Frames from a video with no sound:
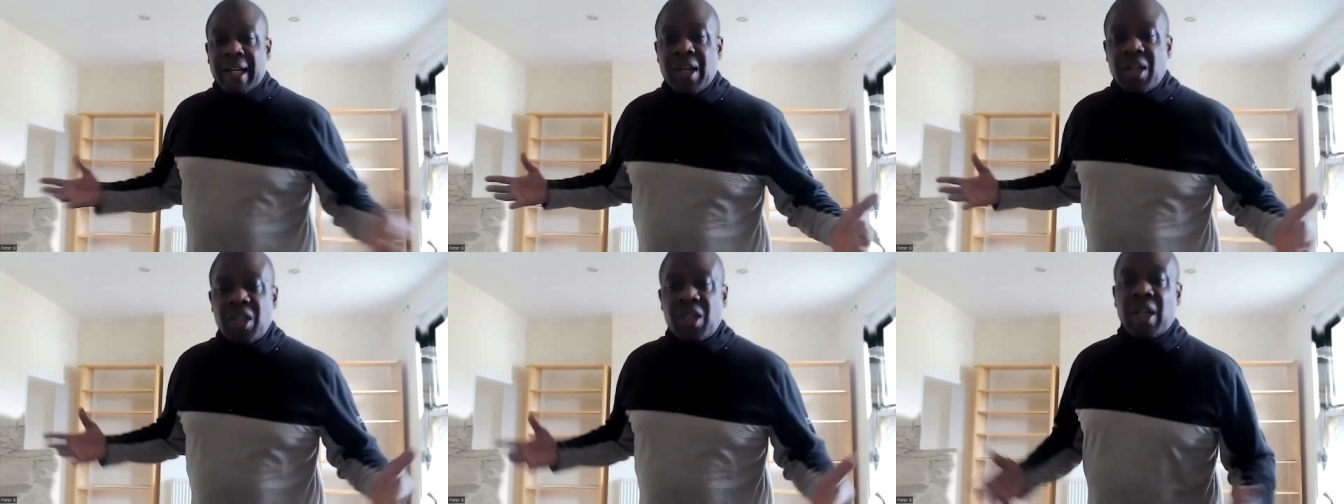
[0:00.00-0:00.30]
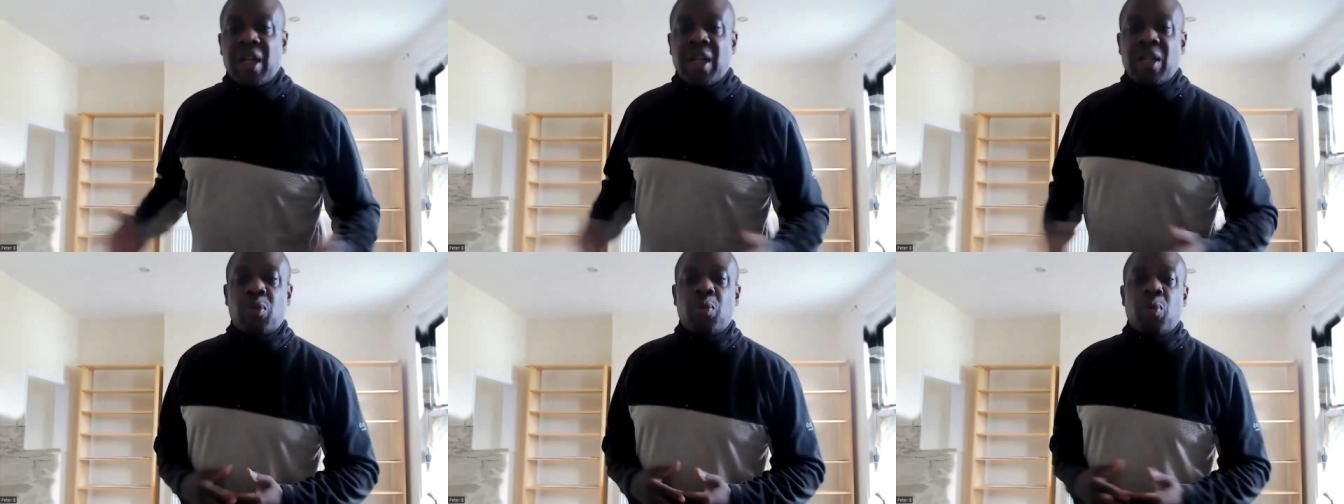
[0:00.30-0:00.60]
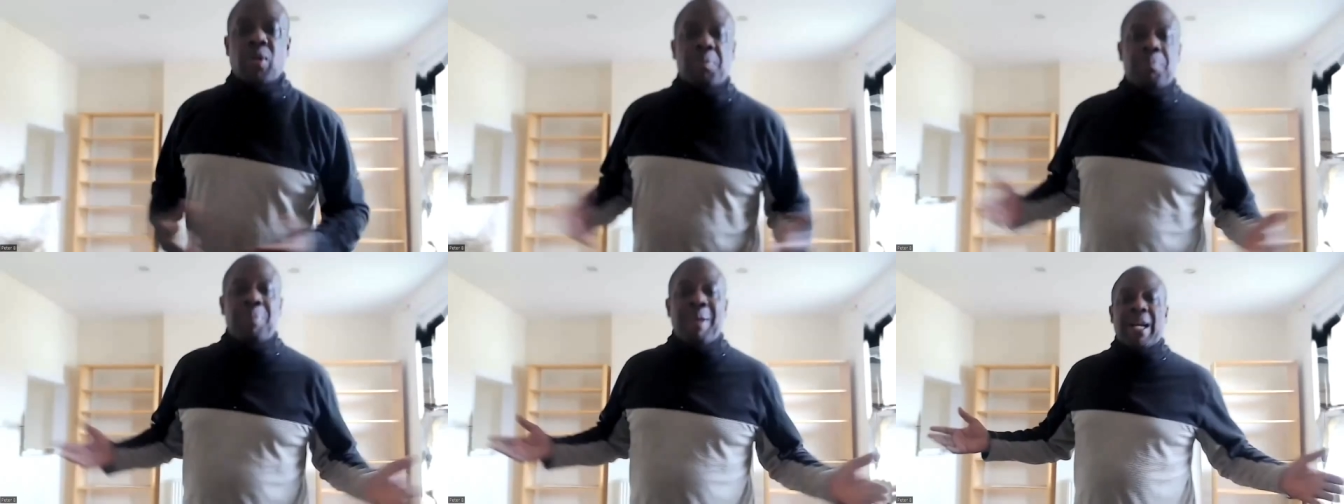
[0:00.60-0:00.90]
King's shillings
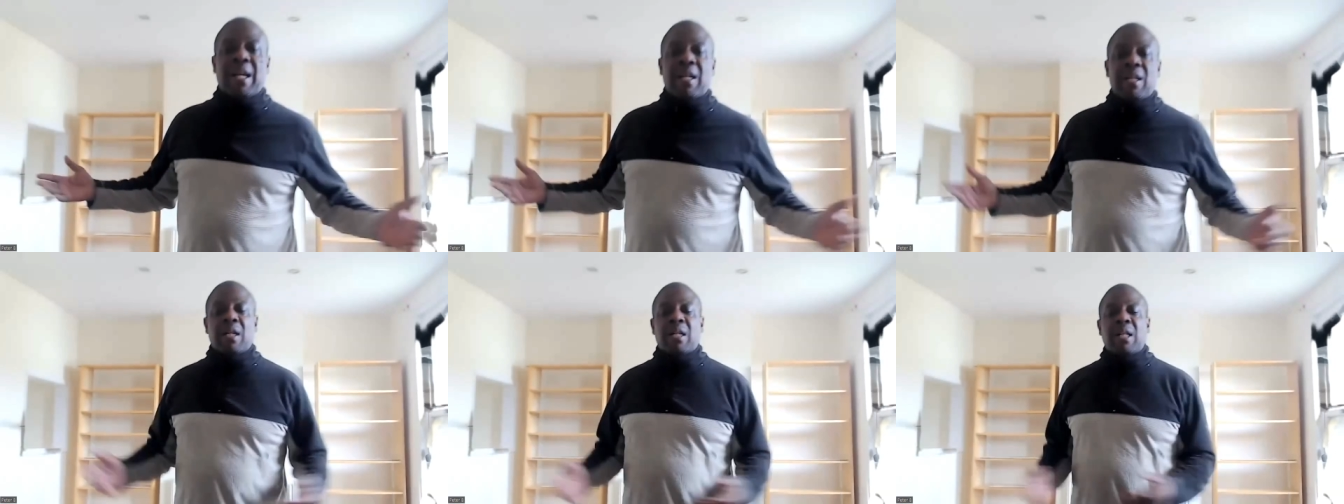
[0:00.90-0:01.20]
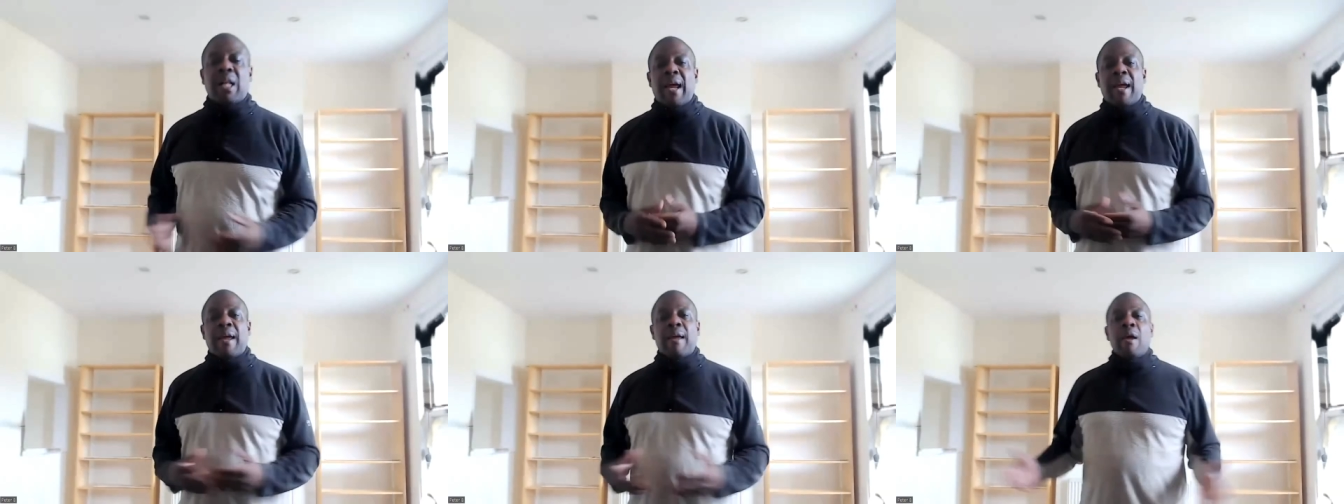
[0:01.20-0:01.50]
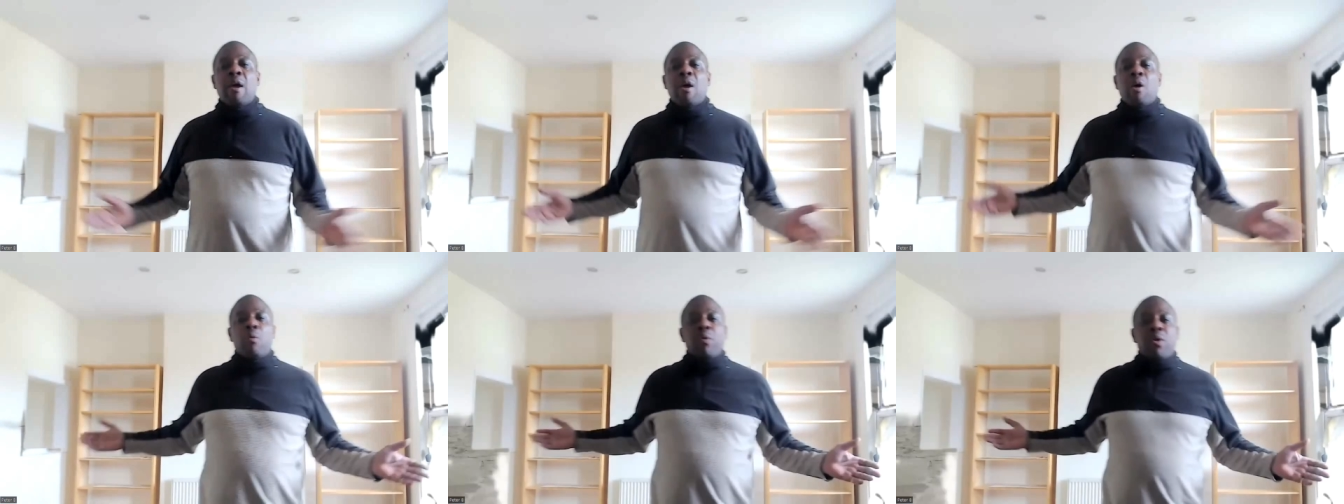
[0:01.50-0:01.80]
was back in the
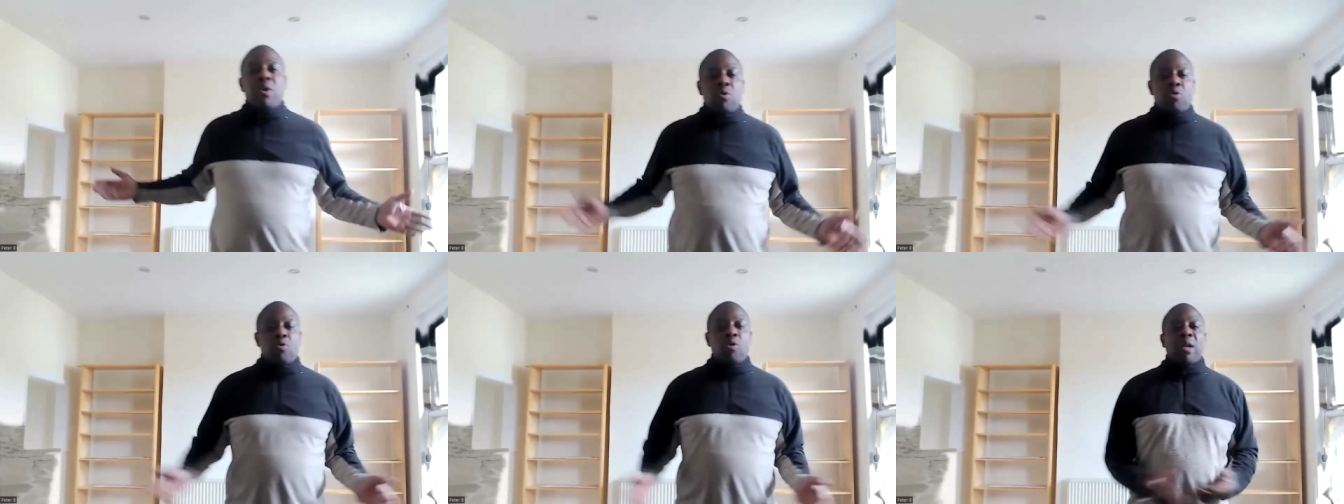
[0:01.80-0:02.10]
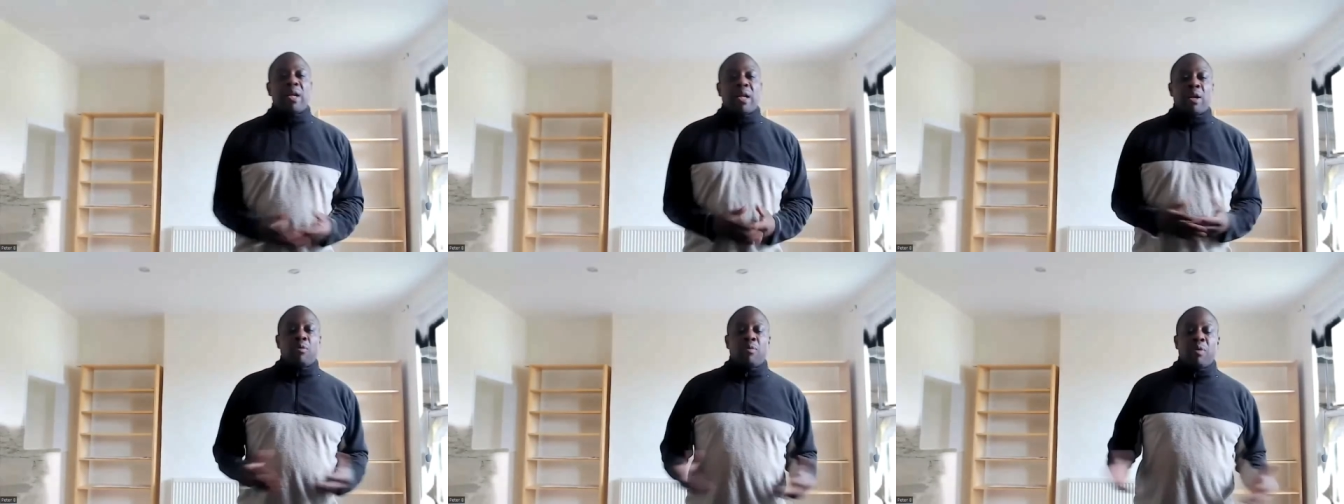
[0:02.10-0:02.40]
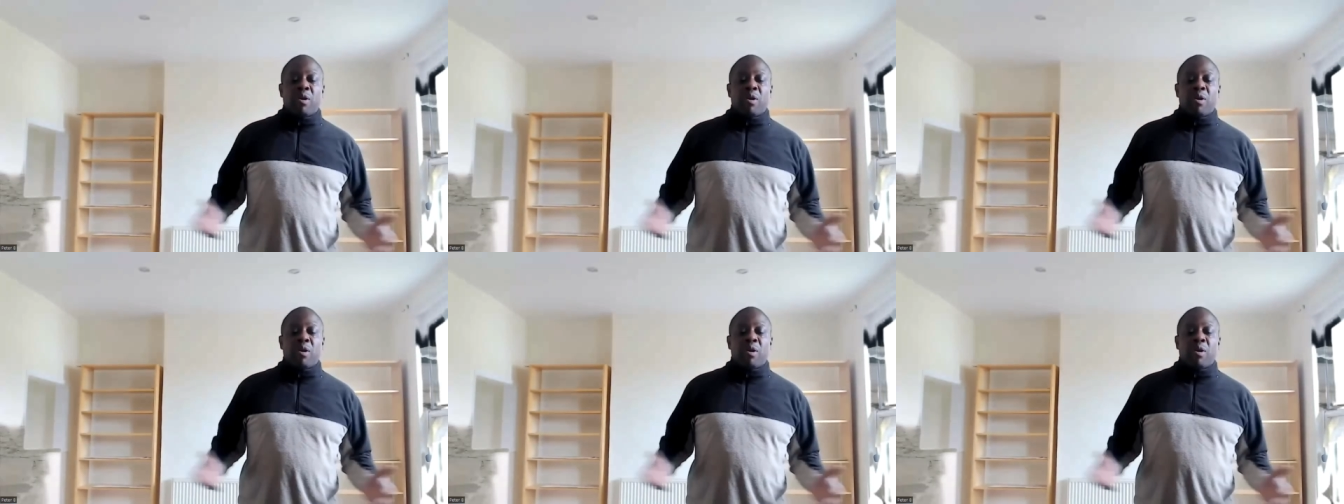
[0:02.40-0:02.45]
day when you tried to